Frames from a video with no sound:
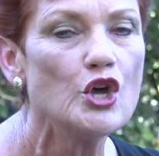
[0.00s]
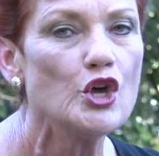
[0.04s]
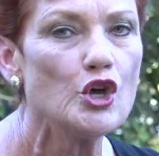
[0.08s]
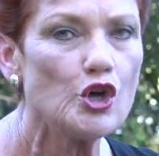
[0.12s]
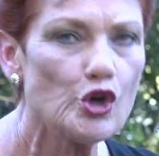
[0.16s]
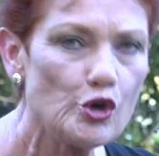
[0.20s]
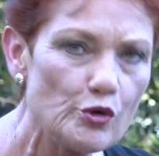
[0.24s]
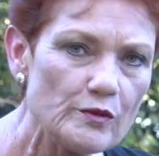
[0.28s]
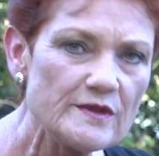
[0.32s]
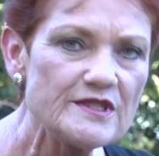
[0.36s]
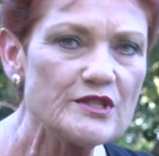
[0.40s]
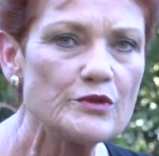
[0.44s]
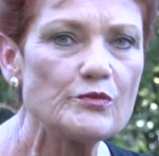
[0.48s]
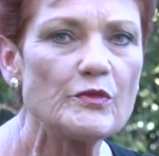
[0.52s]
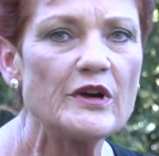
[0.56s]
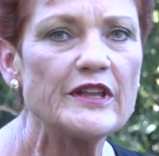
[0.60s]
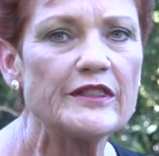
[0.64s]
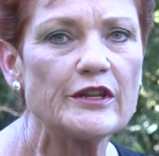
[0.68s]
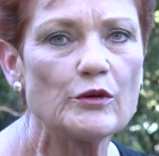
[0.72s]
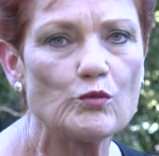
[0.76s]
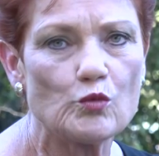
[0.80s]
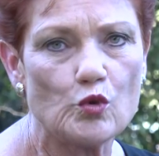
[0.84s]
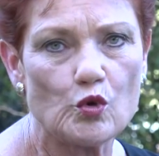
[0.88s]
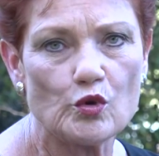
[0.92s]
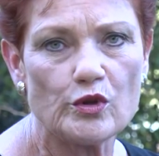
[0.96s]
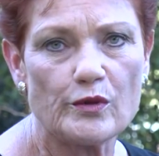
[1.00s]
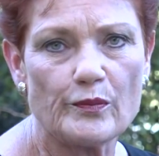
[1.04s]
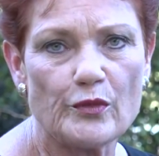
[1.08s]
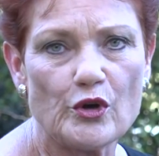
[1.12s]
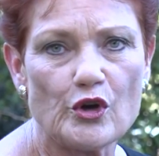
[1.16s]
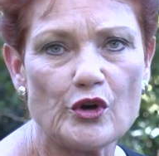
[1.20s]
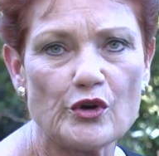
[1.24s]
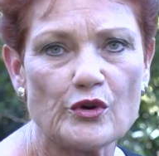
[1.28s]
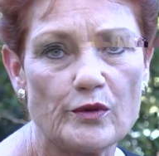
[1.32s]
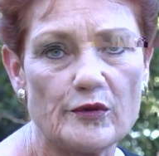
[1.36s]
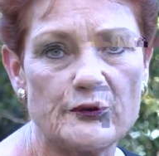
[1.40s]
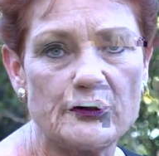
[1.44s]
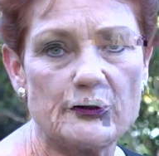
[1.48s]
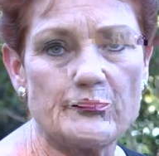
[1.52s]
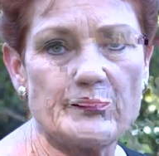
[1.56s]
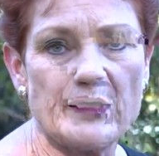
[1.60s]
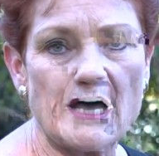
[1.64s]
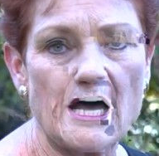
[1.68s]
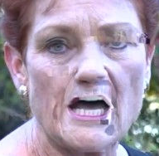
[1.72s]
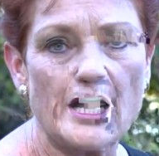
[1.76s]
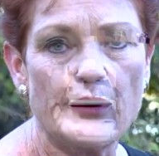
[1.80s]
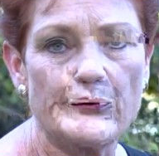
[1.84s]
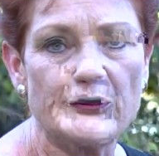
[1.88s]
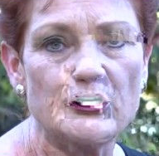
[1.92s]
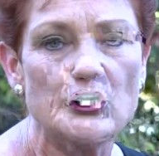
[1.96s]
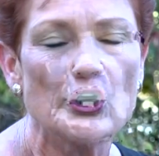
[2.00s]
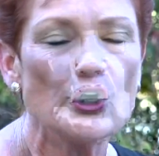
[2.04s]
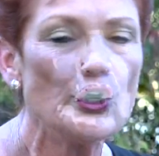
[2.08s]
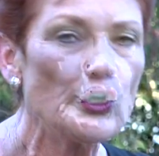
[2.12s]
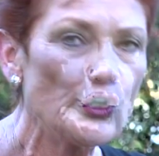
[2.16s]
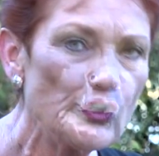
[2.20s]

Who was the one that wore the burqa in the Parliament?